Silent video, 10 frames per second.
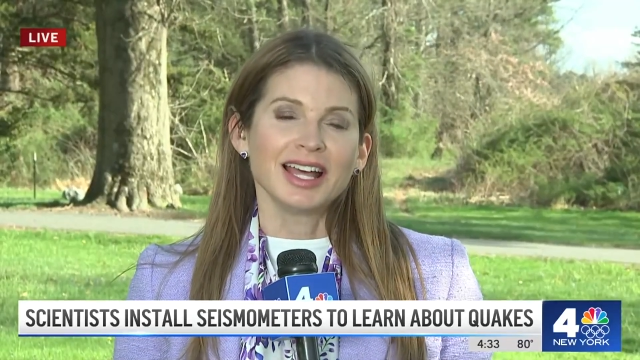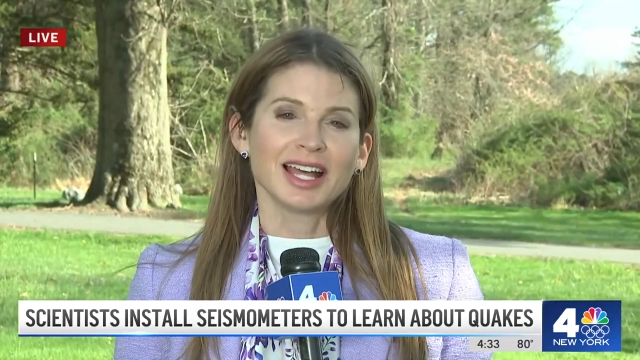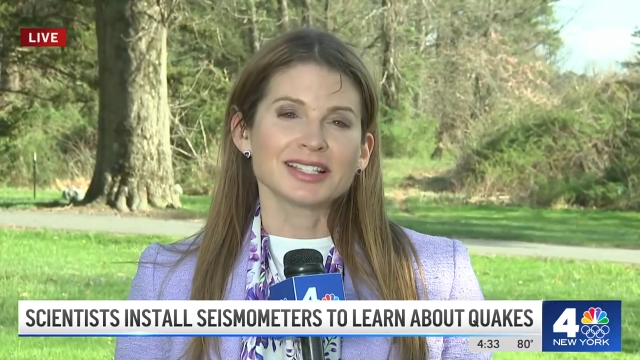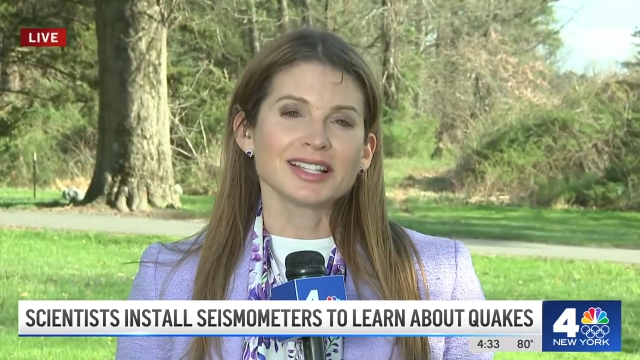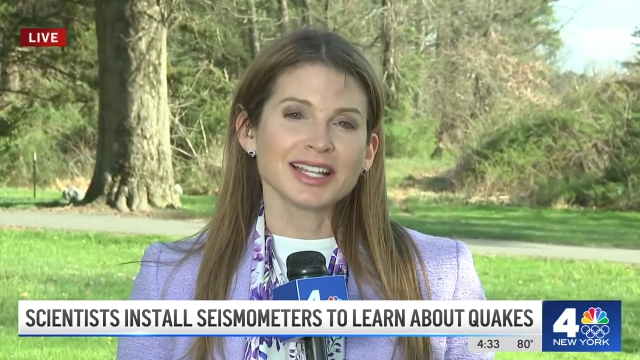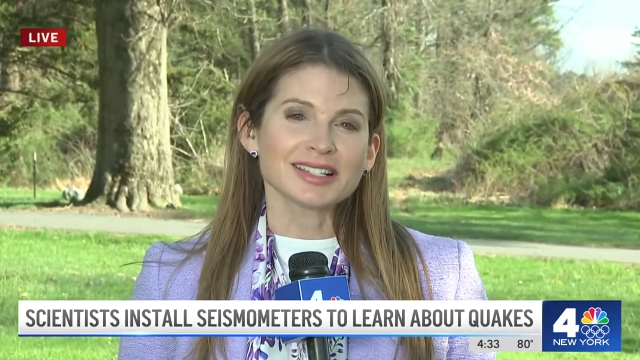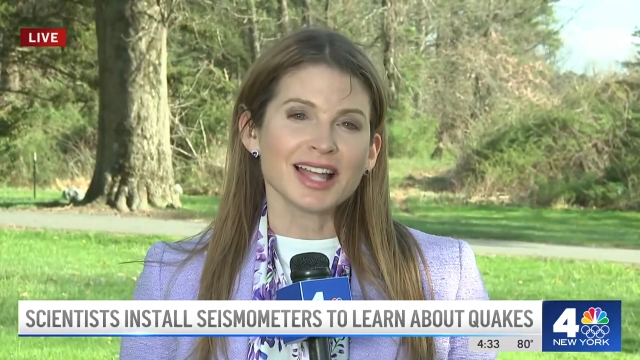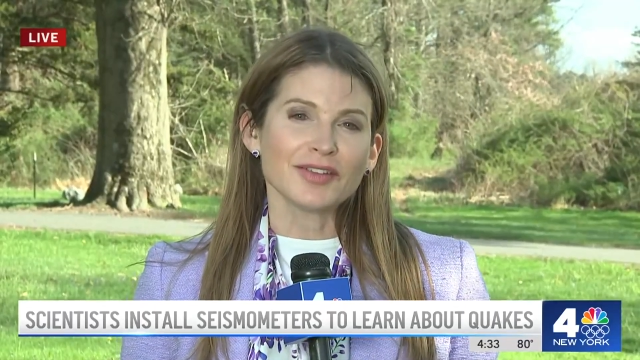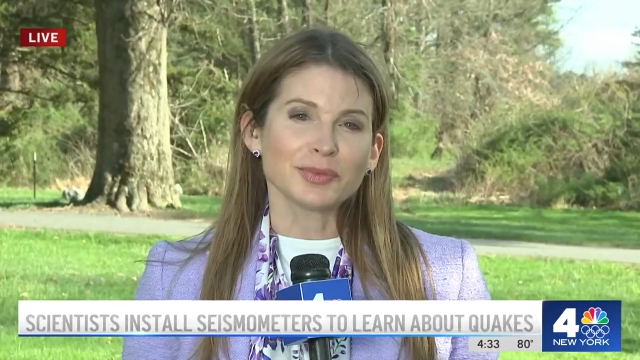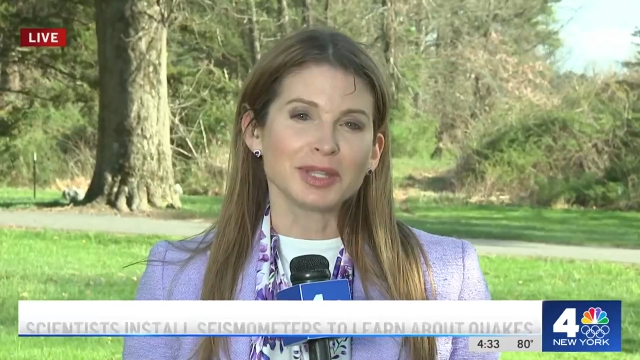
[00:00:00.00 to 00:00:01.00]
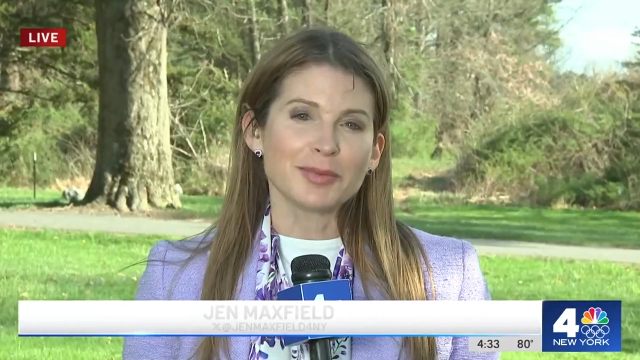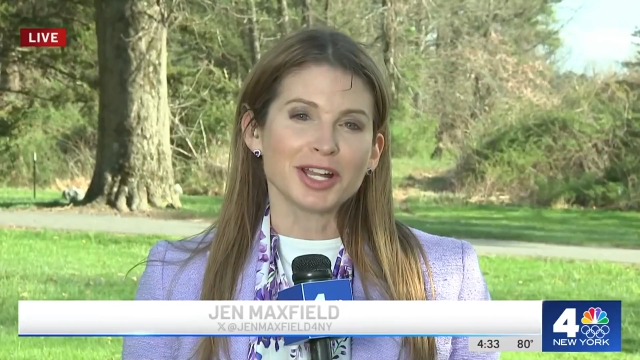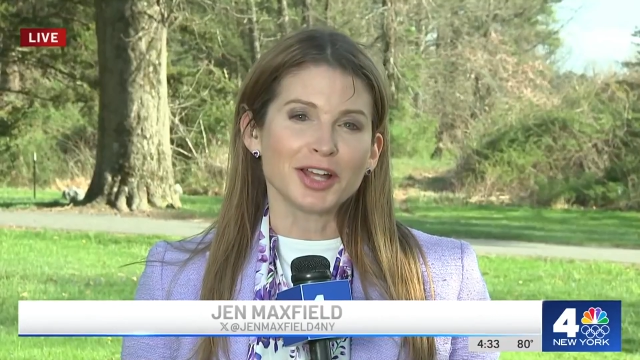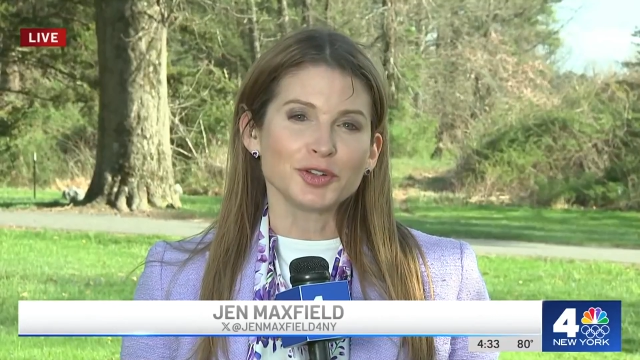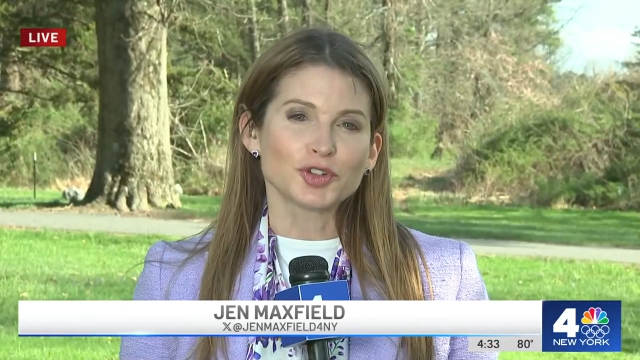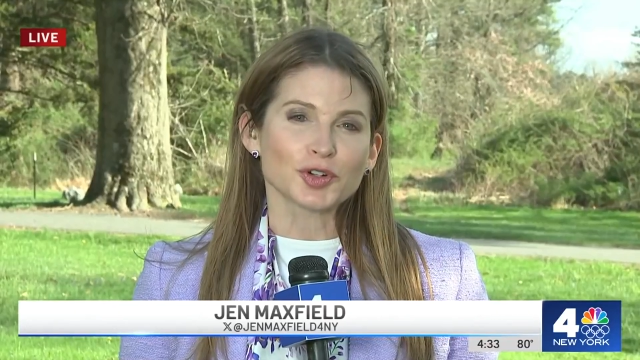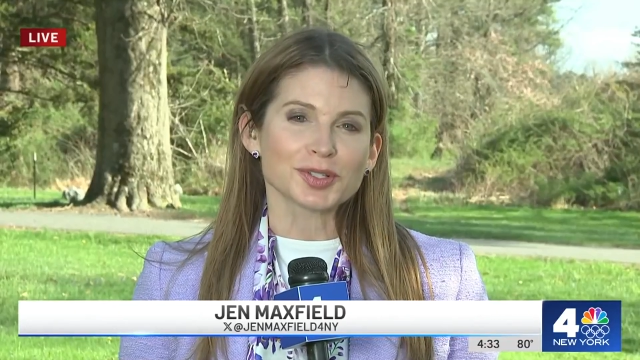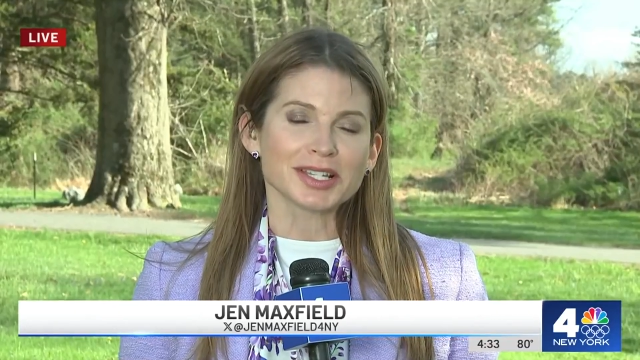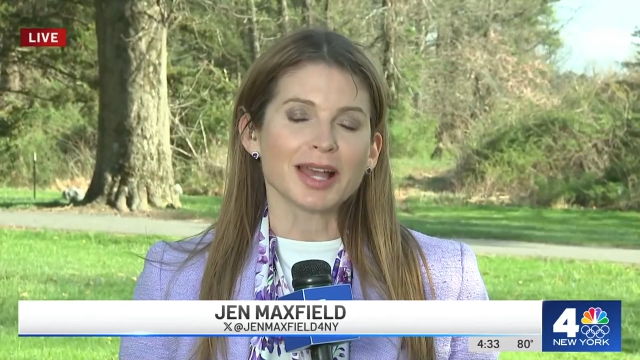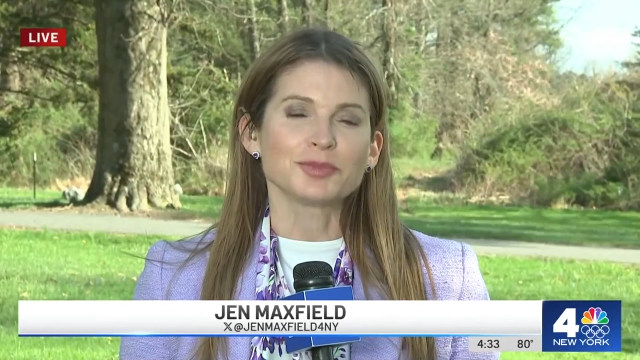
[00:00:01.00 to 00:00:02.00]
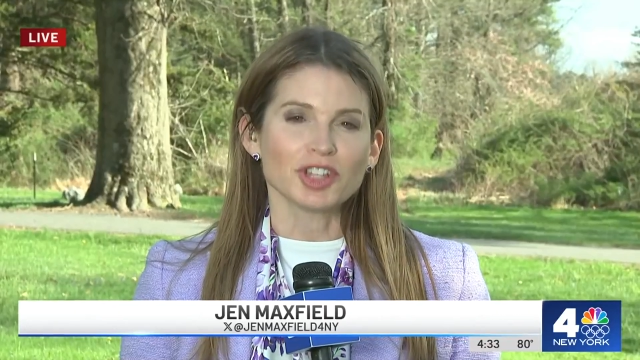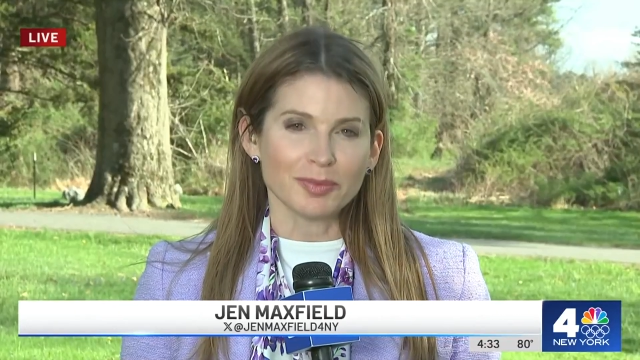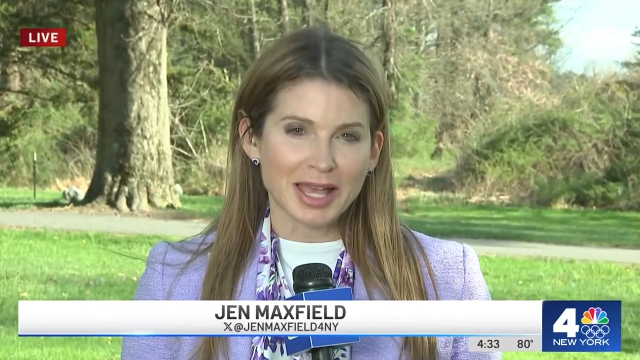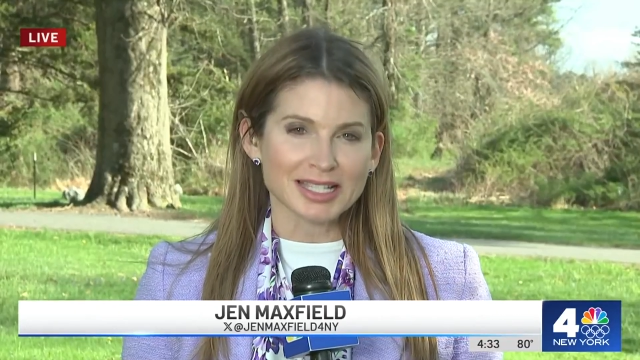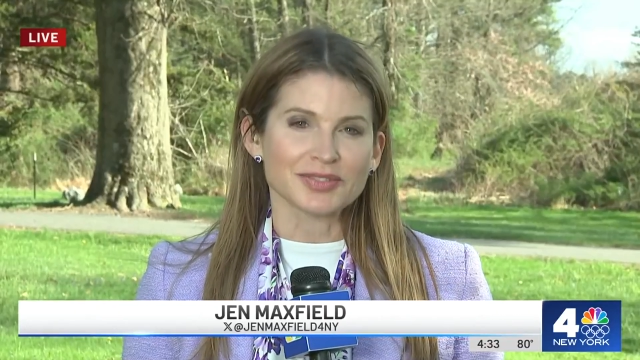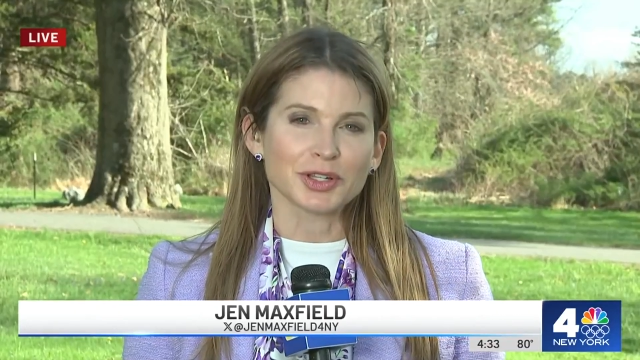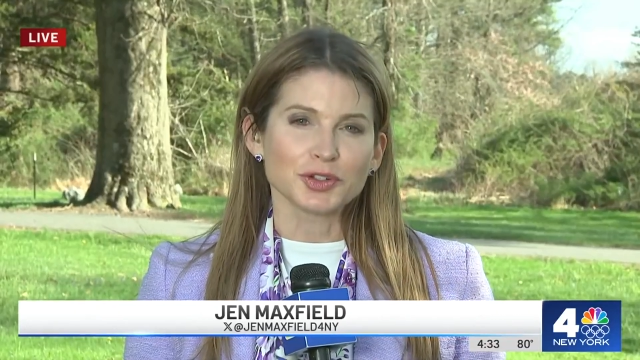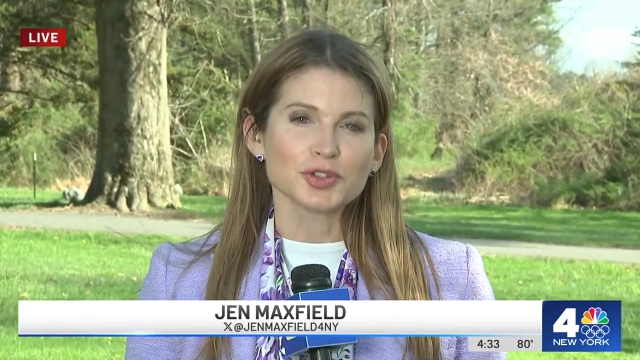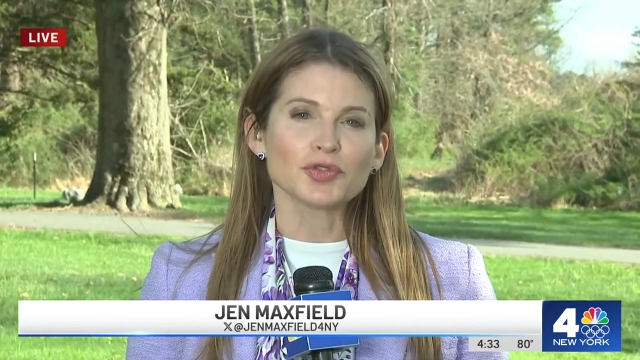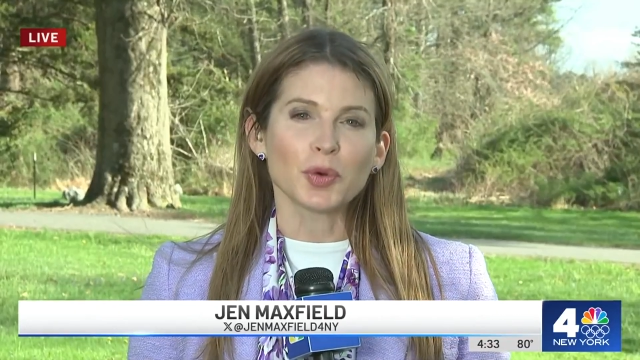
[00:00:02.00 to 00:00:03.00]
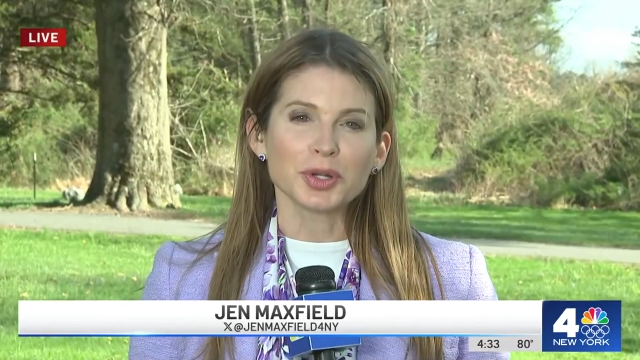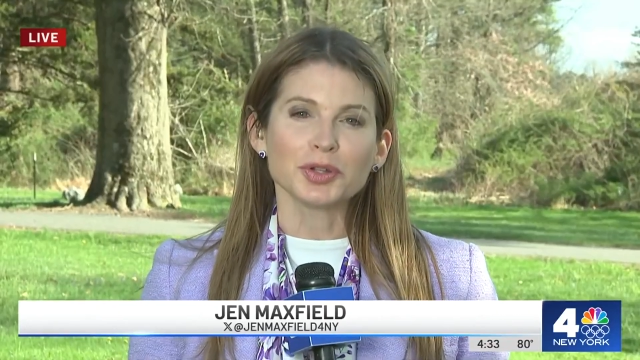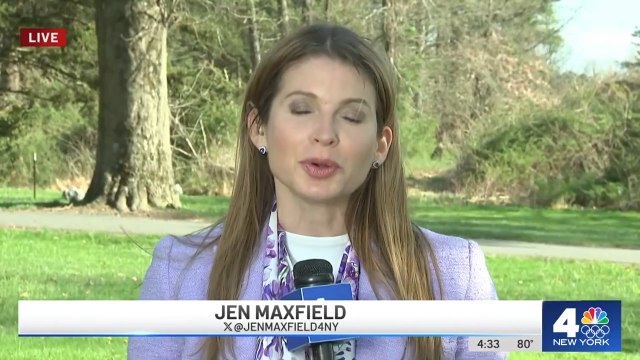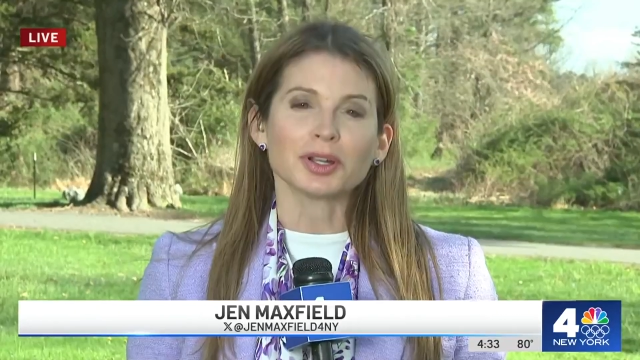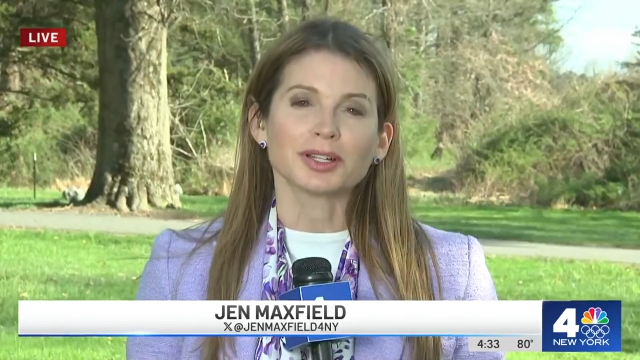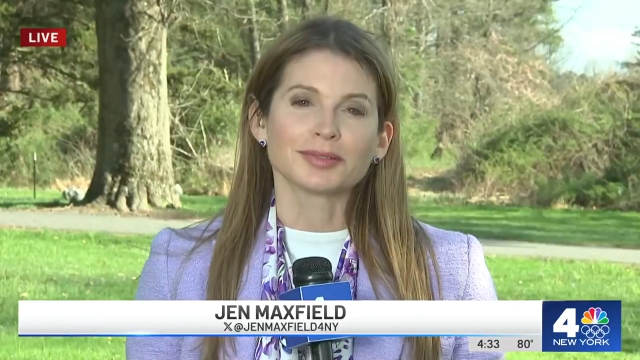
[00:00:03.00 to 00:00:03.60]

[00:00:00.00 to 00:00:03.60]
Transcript: That's the latest live from Lebanon, New Jersey. I'm Jen Maxfield, News four New York.